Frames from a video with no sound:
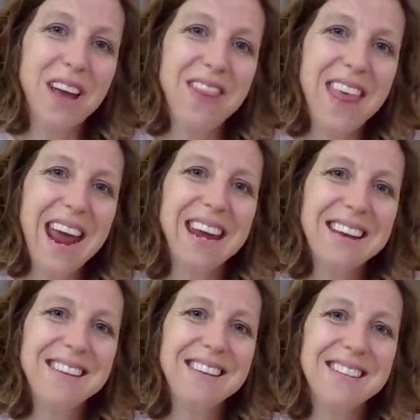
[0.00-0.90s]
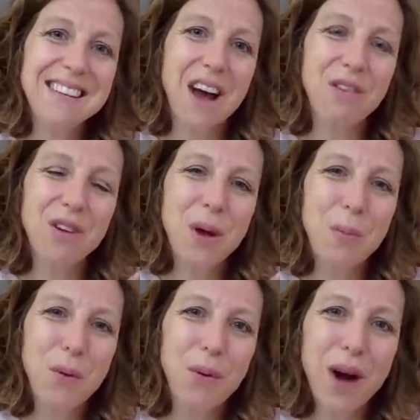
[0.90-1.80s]
And they can discover the
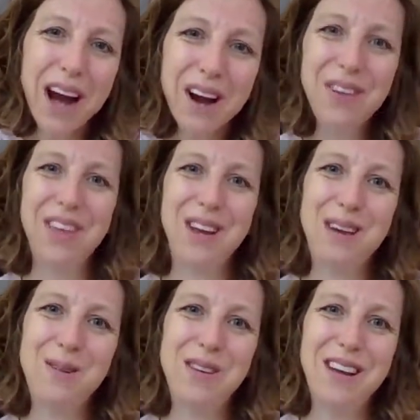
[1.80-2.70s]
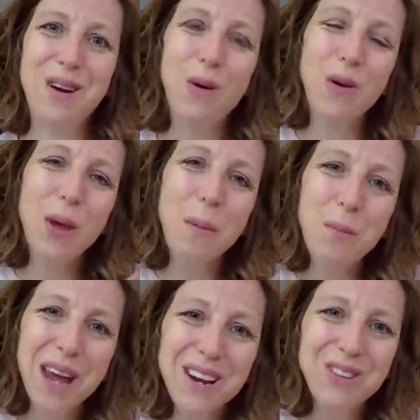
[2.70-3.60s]
prayer that you did or the
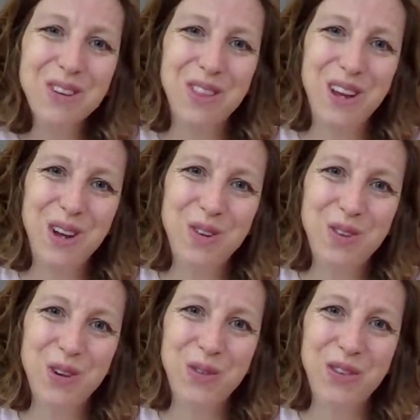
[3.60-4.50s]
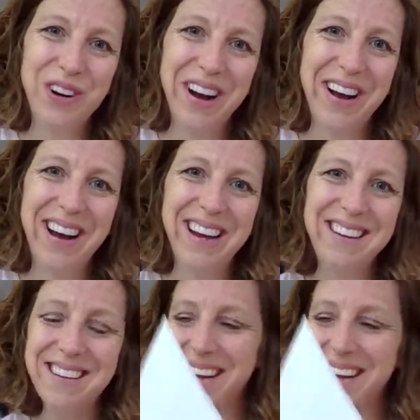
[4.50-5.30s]
picture that you drew for God.